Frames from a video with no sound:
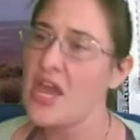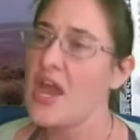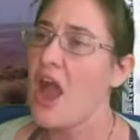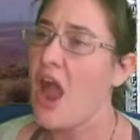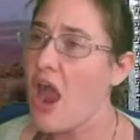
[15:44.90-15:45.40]

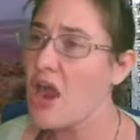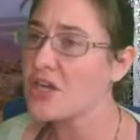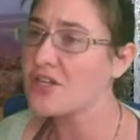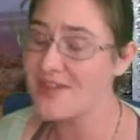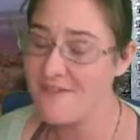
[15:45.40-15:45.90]
our
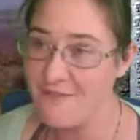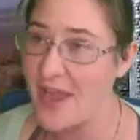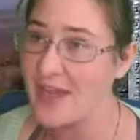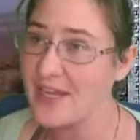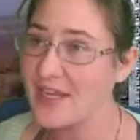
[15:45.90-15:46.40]

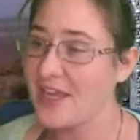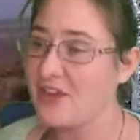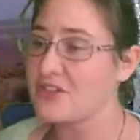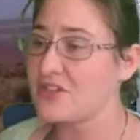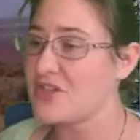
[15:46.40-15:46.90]
defining
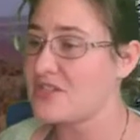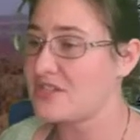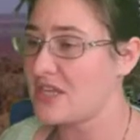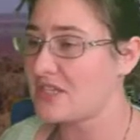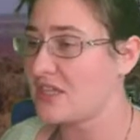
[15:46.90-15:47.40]
characteristic,
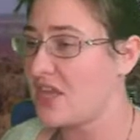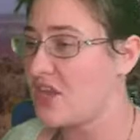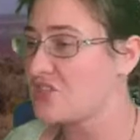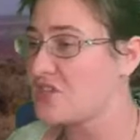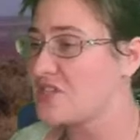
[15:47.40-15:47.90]
the
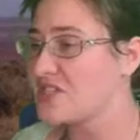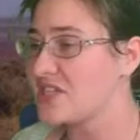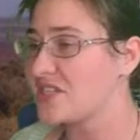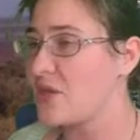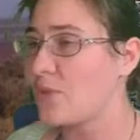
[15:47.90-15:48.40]
characteristic
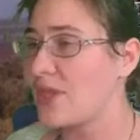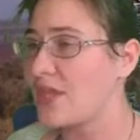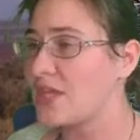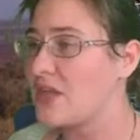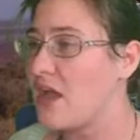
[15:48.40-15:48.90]
that we
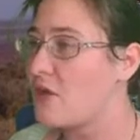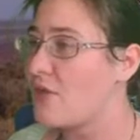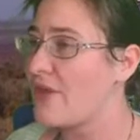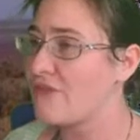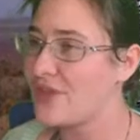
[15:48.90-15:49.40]
know, if
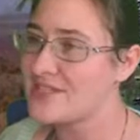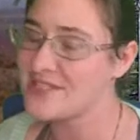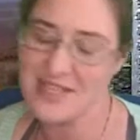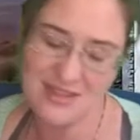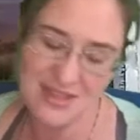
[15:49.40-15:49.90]
we see
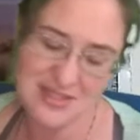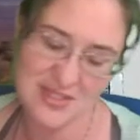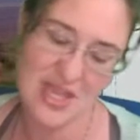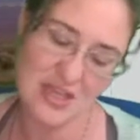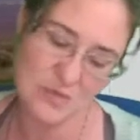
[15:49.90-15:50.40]
this
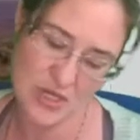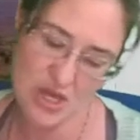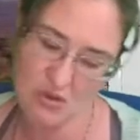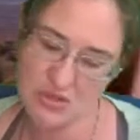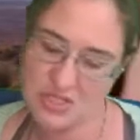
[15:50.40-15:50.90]
thing, we know
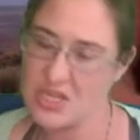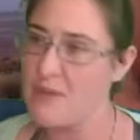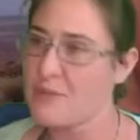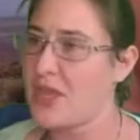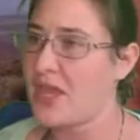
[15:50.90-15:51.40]
it's a
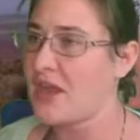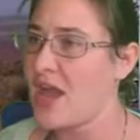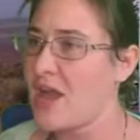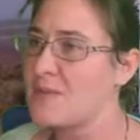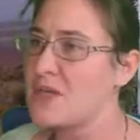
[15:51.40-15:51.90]
plant
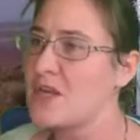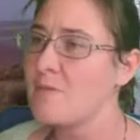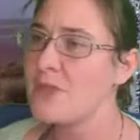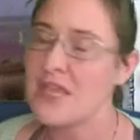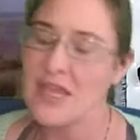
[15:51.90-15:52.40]
hopper,
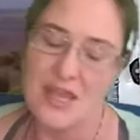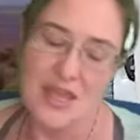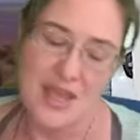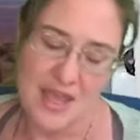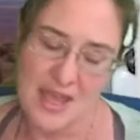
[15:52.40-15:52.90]

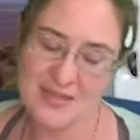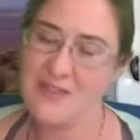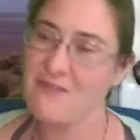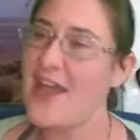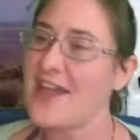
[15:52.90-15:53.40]
it's the
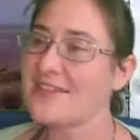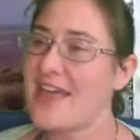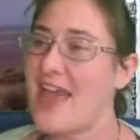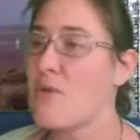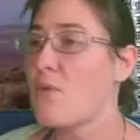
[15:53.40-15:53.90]
fact
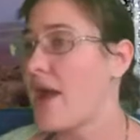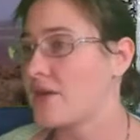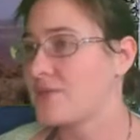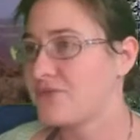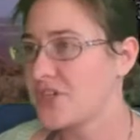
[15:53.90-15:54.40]
that, well,
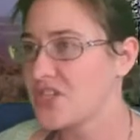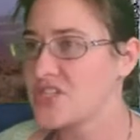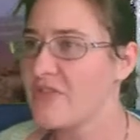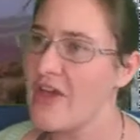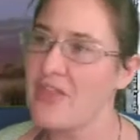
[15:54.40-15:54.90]
first of
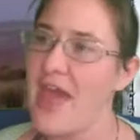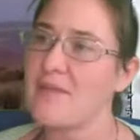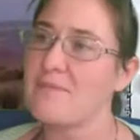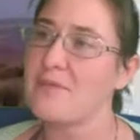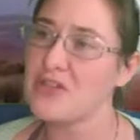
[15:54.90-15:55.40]
all, that
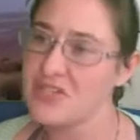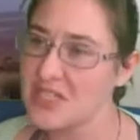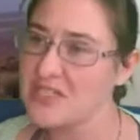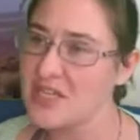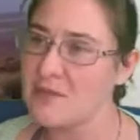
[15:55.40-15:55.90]
piercing and
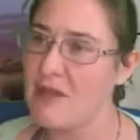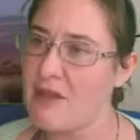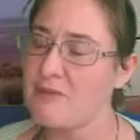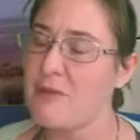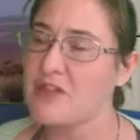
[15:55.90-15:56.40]
sucking mouth
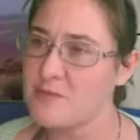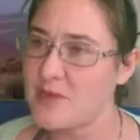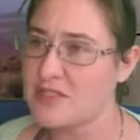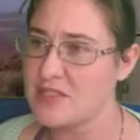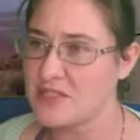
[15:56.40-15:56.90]
parts means
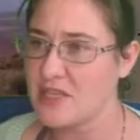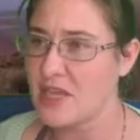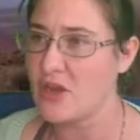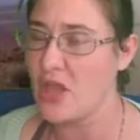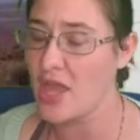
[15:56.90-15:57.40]
it's in
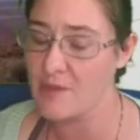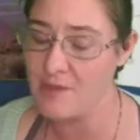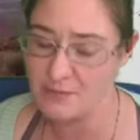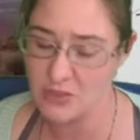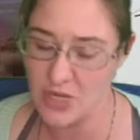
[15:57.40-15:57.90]

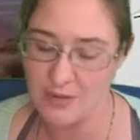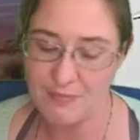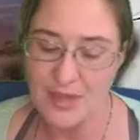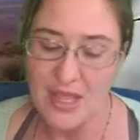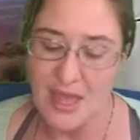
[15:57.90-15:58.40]
hemipteran.
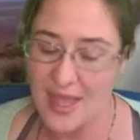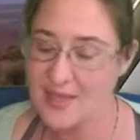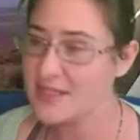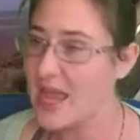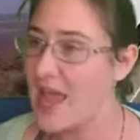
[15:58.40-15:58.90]
It's
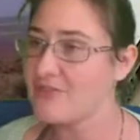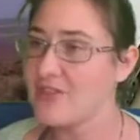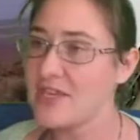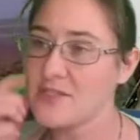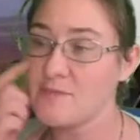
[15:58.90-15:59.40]
got
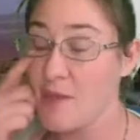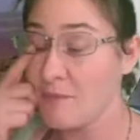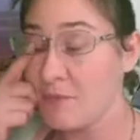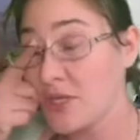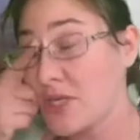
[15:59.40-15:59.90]
these
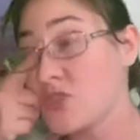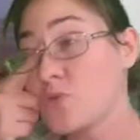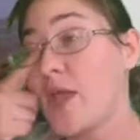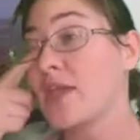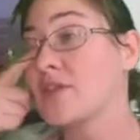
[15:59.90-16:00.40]
membranous
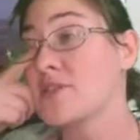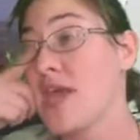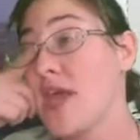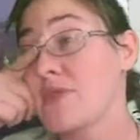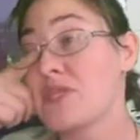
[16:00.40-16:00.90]
wings
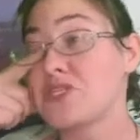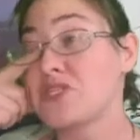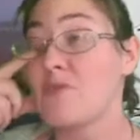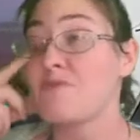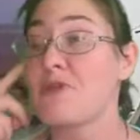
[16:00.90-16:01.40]
and these
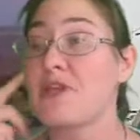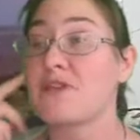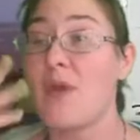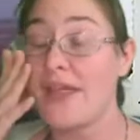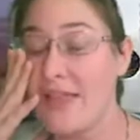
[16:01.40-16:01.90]
jumping
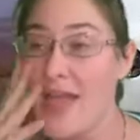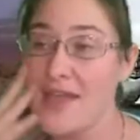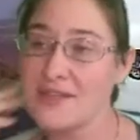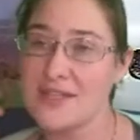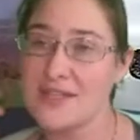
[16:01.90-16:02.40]
legs. It